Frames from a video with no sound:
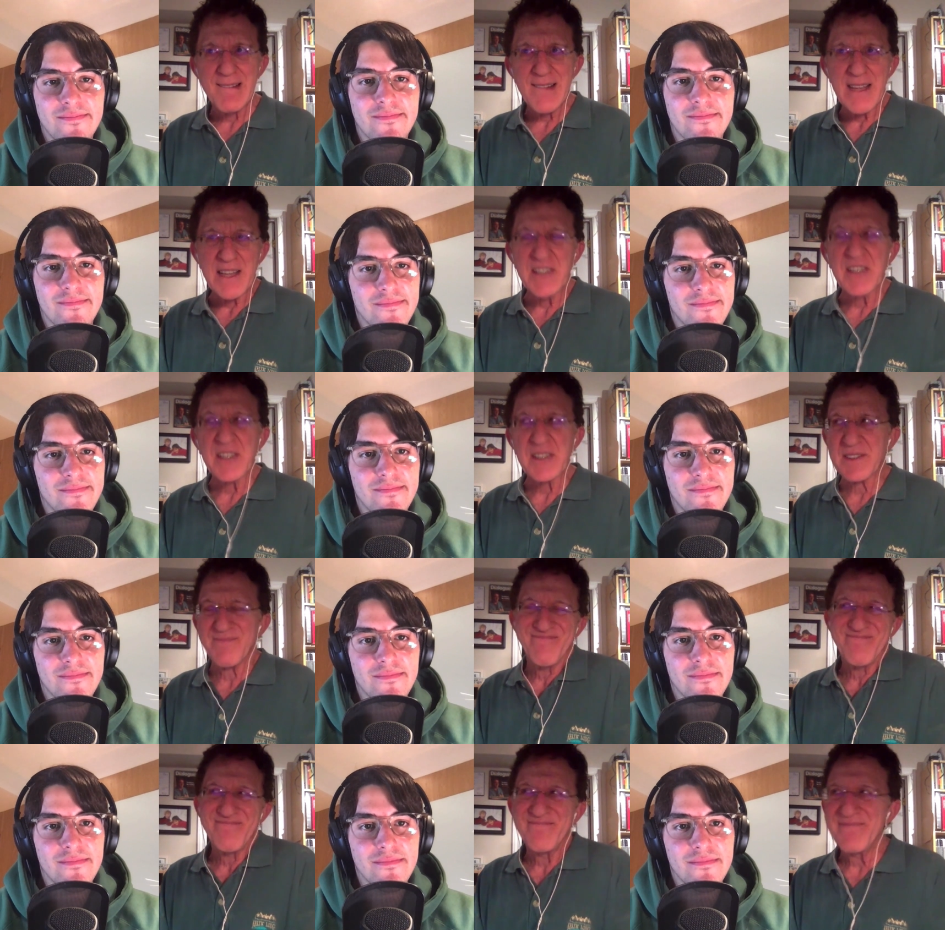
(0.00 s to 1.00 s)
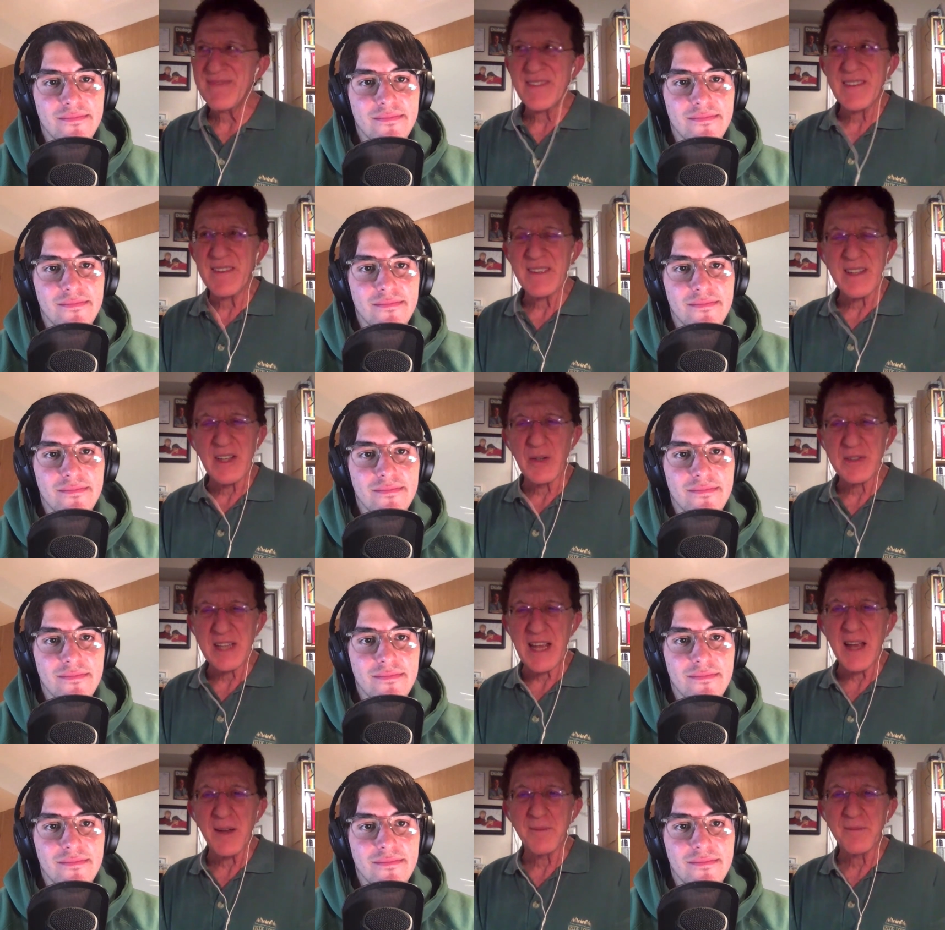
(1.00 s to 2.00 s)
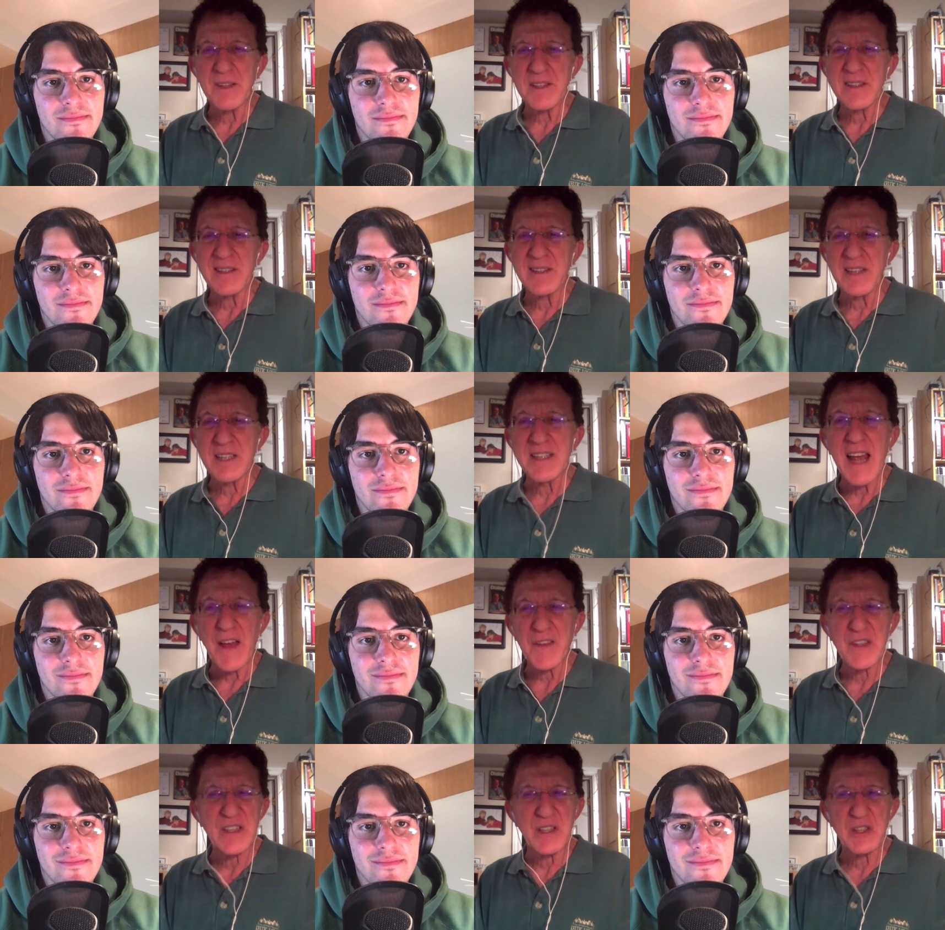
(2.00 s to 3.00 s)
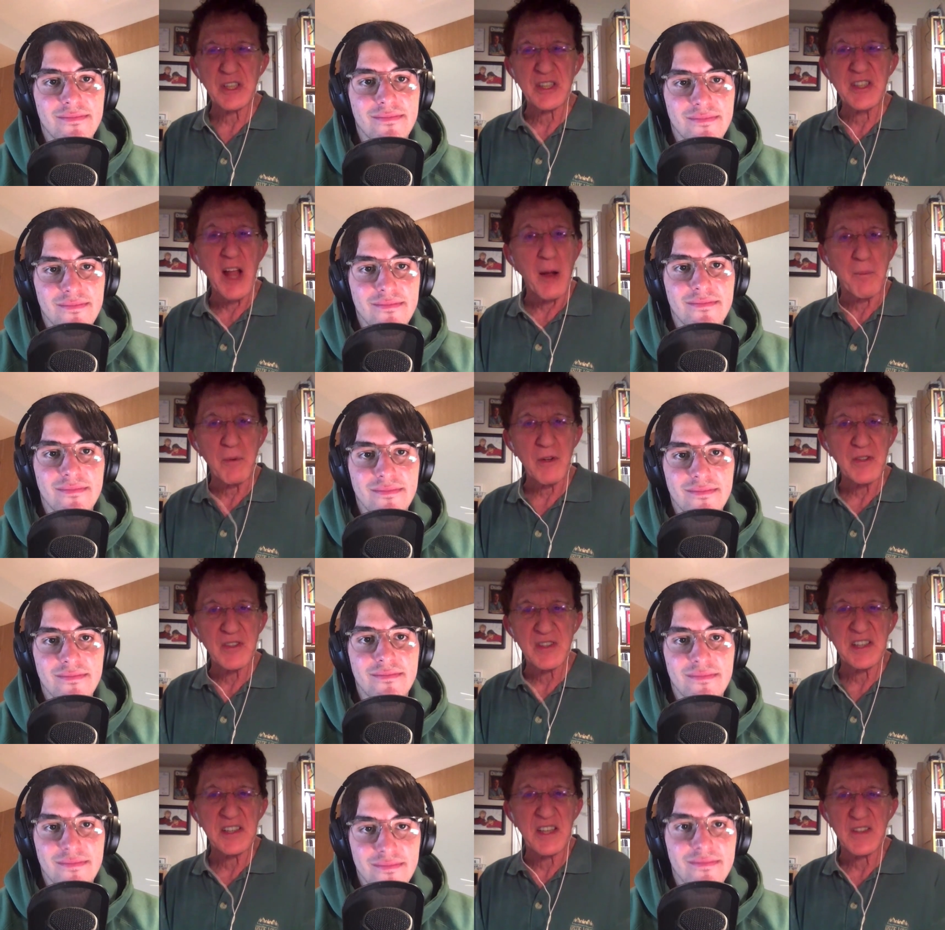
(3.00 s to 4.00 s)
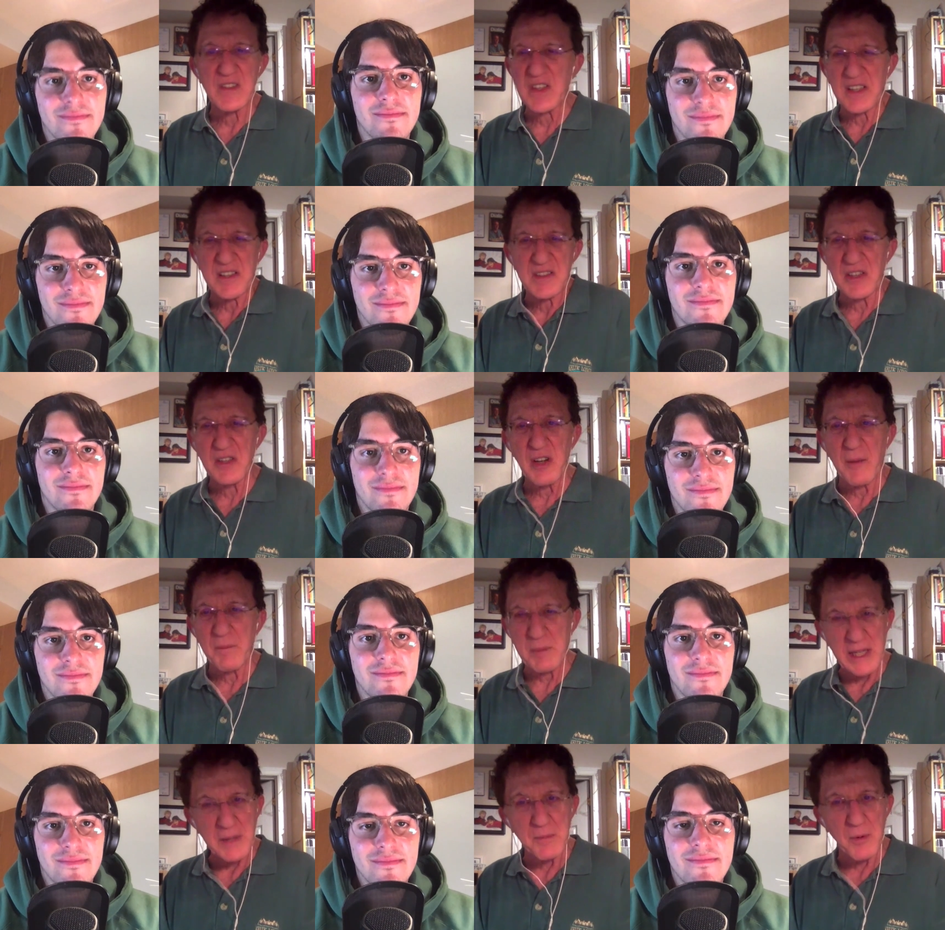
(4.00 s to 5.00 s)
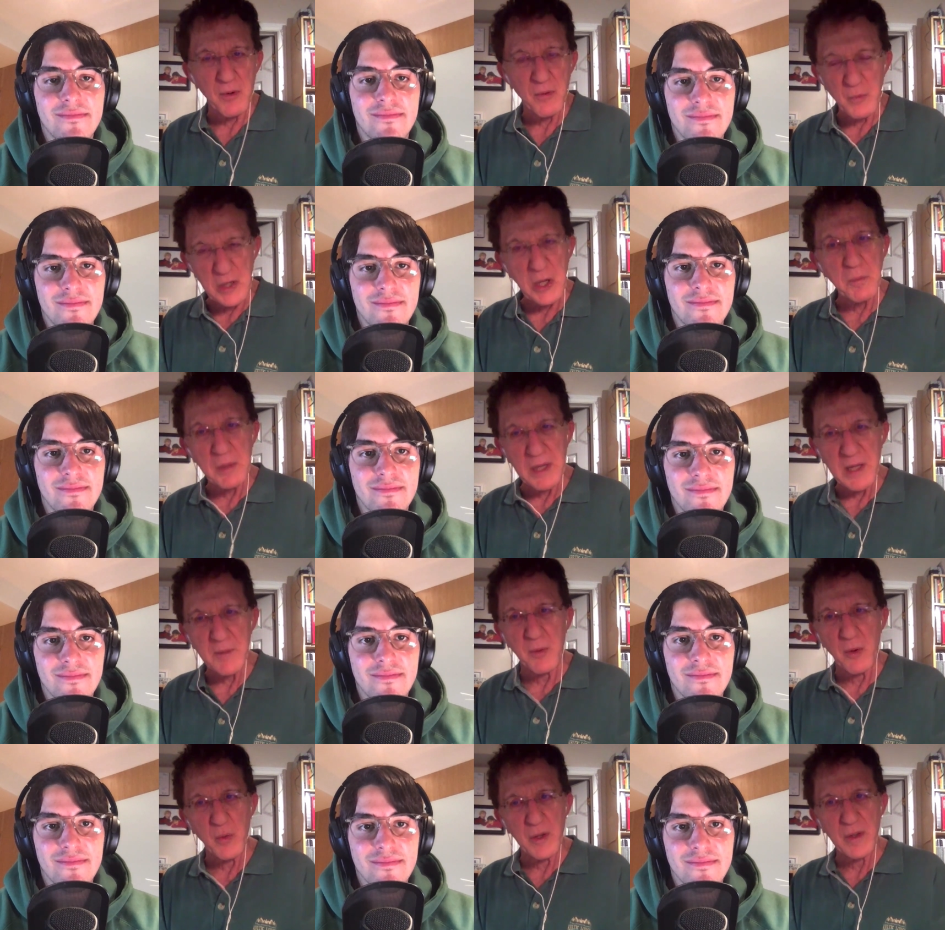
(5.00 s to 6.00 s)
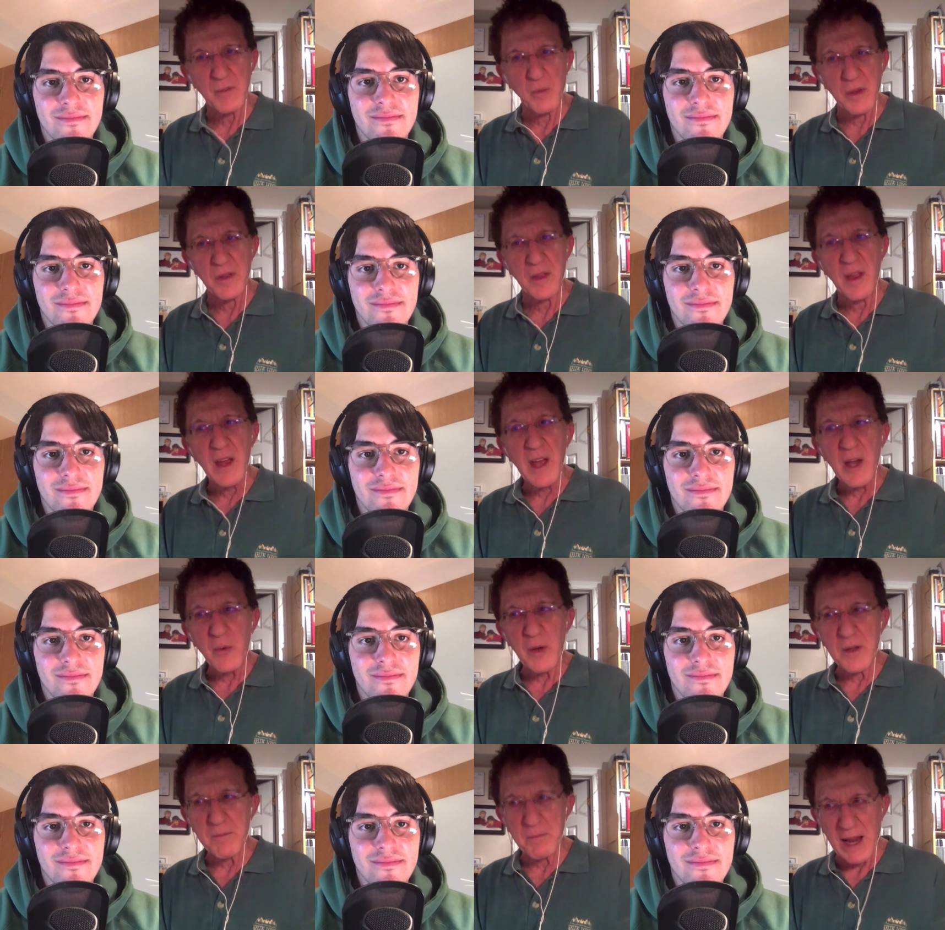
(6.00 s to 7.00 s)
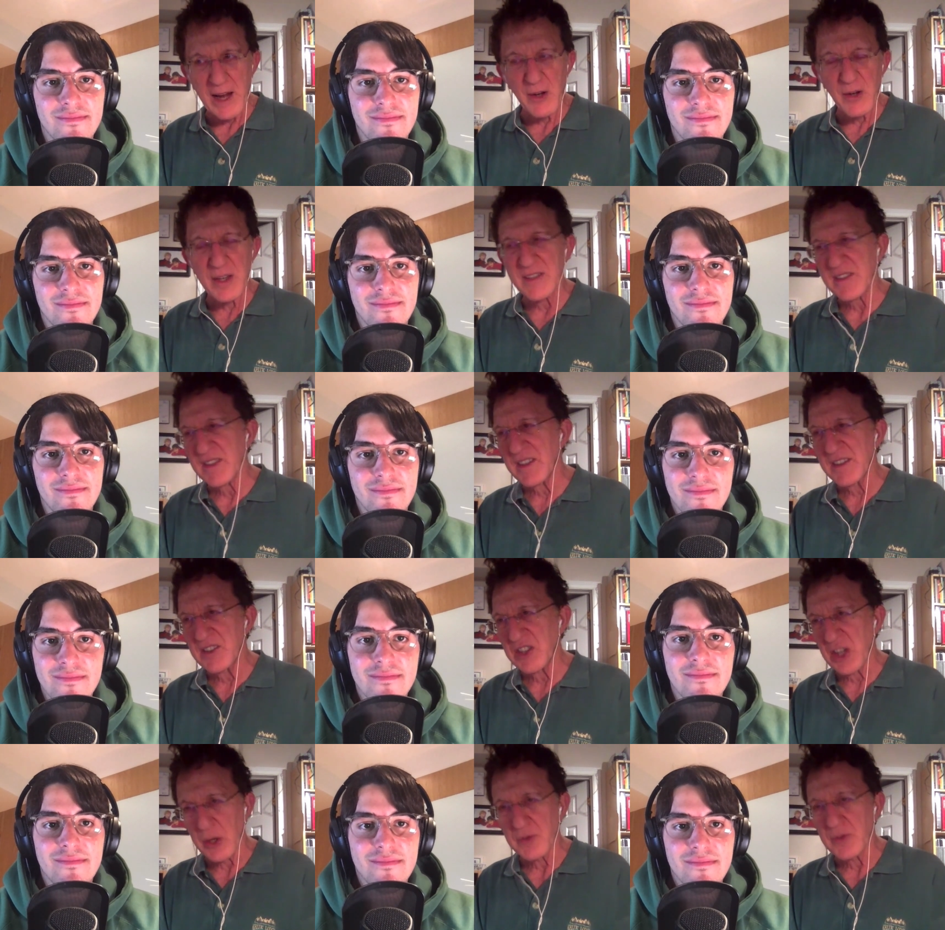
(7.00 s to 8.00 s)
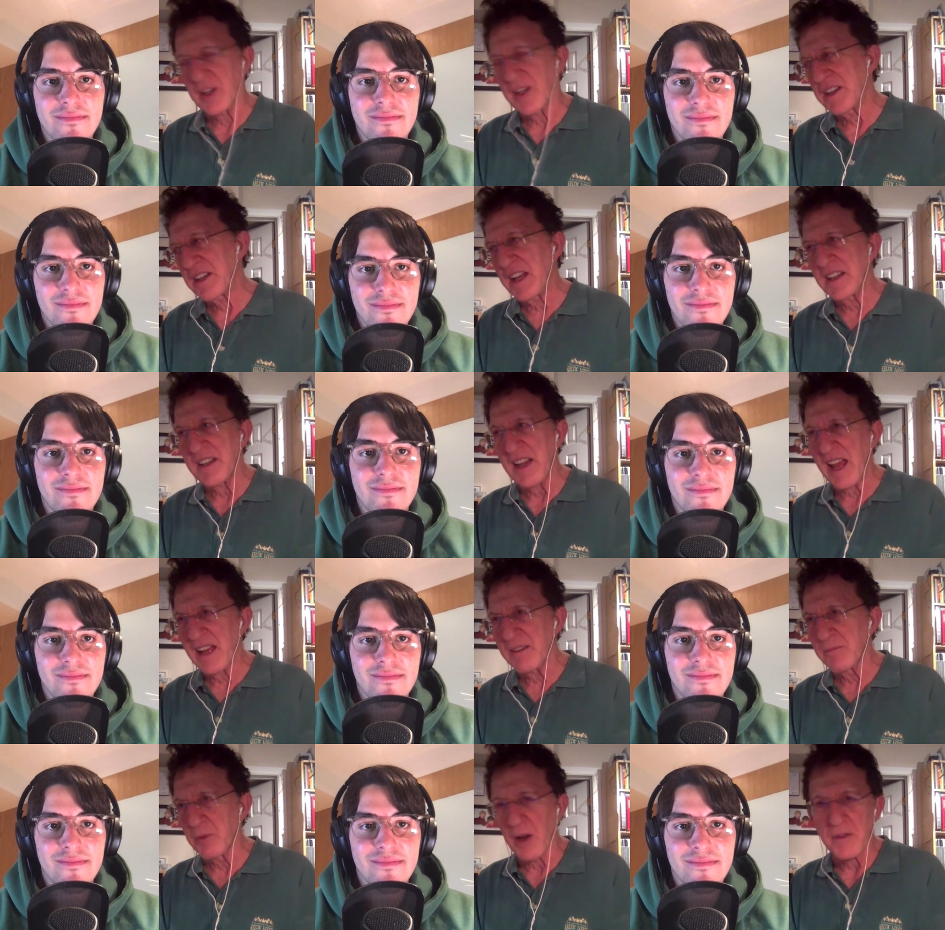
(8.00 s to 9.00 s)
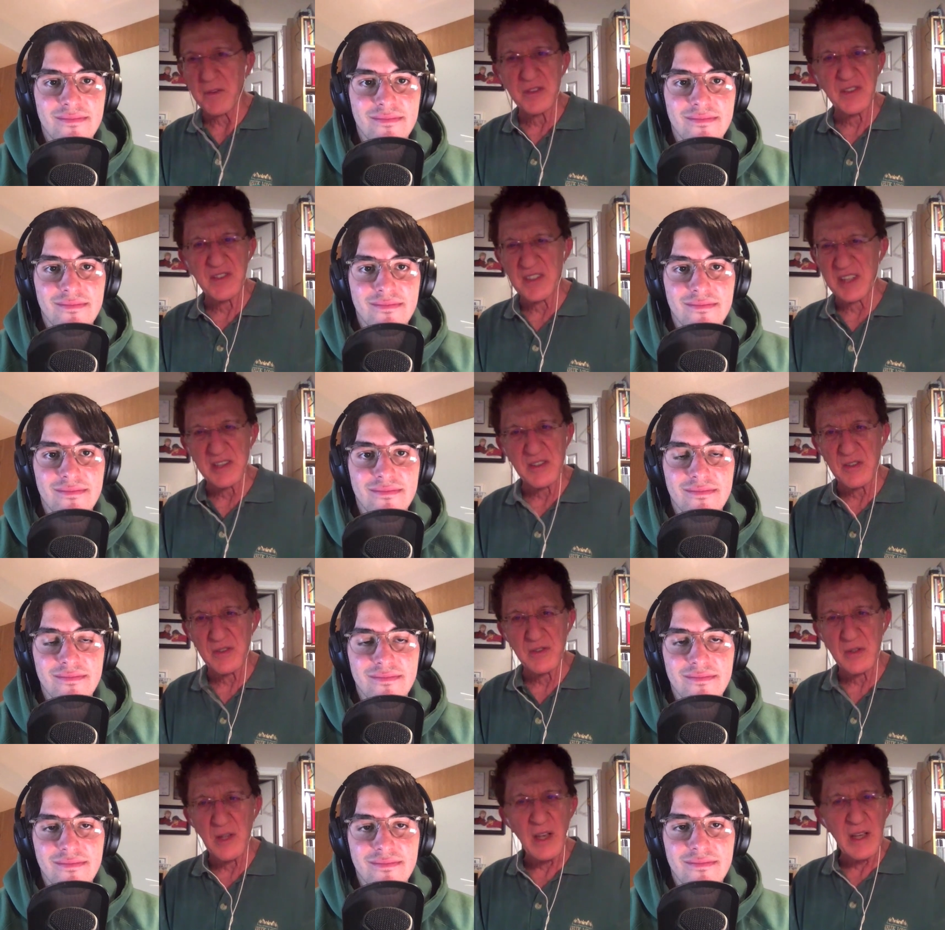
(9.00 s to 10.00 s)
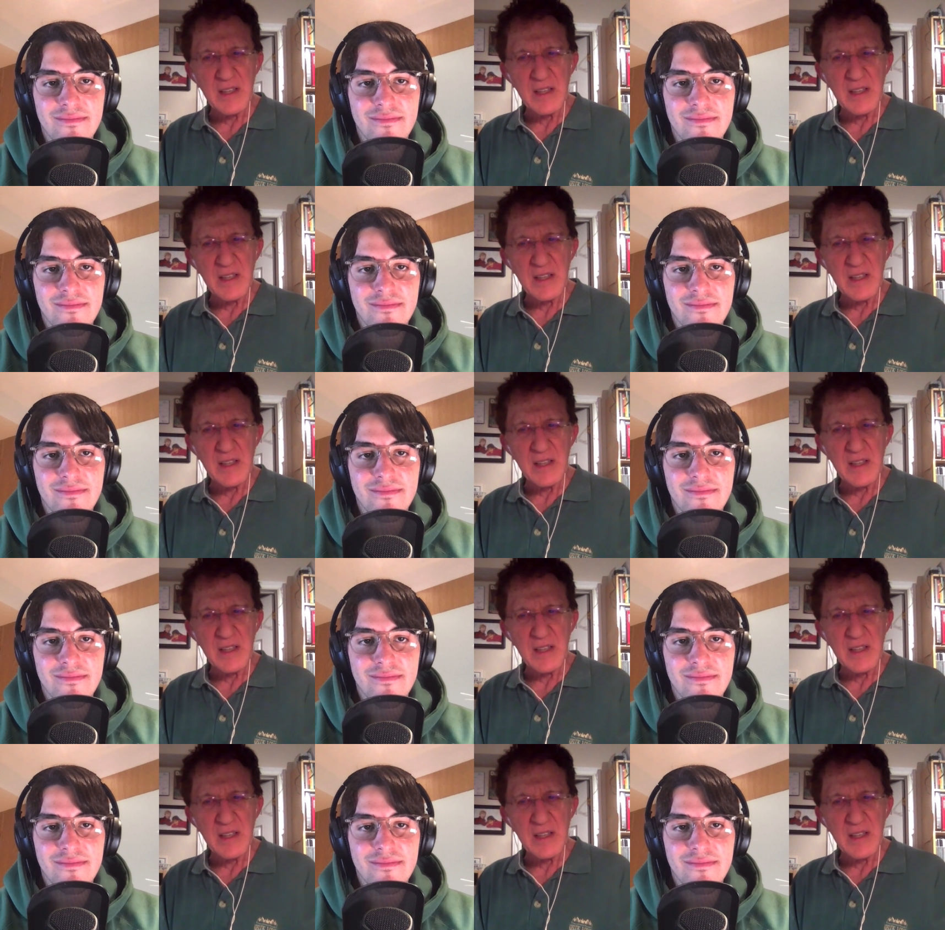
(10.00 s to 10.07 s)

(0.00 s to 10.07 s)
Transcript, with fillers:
Speaker 1: just, you know, to him, the deaths are just numbers, statistics. They're not people, real people with parents and children and brothers and sisters.